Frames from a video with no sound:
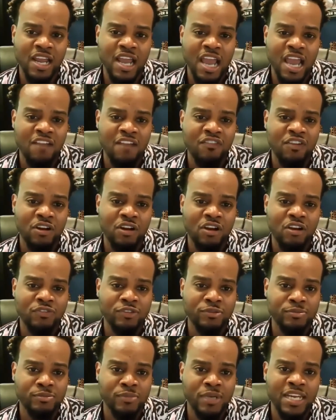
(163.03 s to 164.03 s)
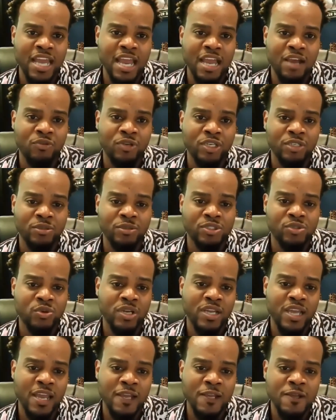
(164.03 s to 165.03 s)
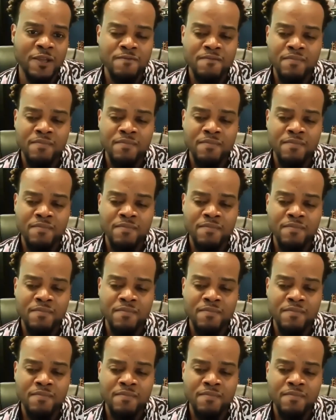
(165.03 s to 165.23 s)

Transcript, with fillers: I haven't lost my dad when he was 28.